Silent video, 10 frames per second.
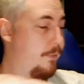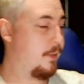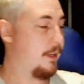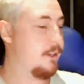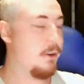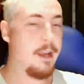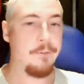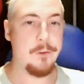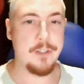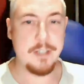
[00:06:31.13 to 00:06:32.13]
I don't know how
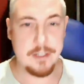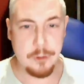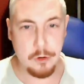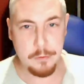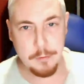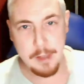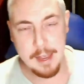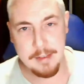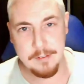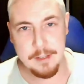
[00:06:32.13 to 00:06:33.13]
full this is. It's not
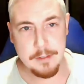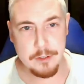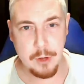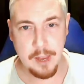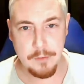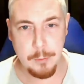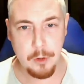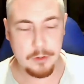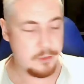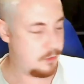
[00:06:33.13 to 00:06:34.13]
heavy. It's not a heavy
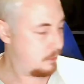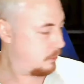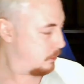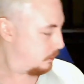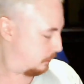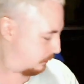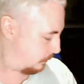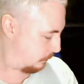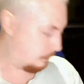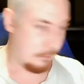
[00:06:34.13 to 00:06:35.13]
box.
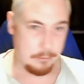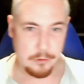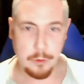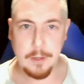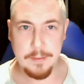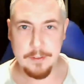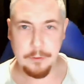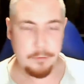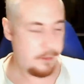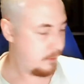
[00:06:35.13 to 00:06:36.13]
Just knocking things
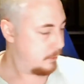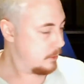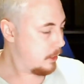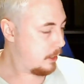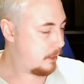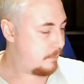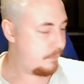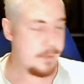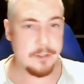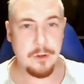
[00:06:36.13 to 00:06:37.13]
over there.
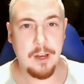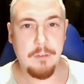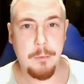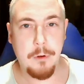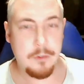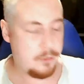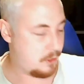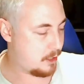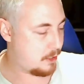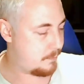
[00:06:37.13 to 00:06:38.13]
Um, it's not a heavy box.
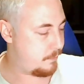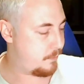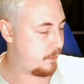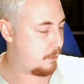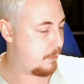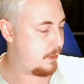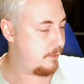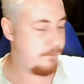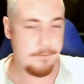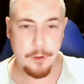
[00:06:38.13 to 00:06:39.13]
Um, but the
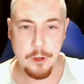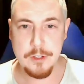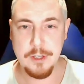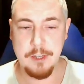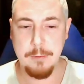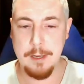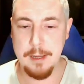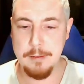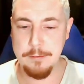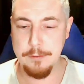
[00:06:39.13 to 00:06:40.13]
first thing that we
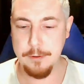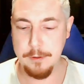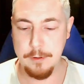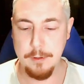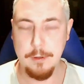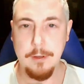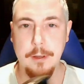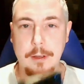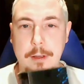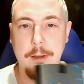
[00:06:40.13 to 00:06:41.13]
have
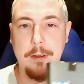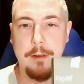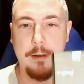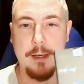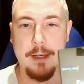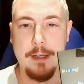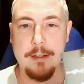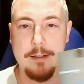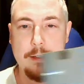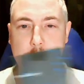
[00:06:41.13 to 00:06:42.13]

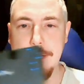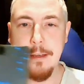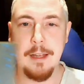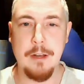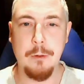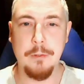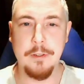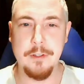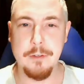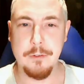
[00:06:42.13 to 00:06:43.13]
is, again, holding
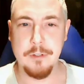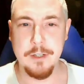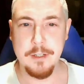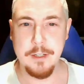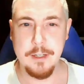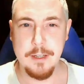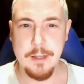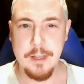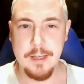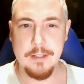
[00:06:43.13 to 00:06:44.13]
things the wrong side,
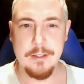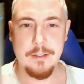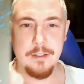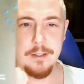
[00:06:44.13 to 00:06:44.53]
this.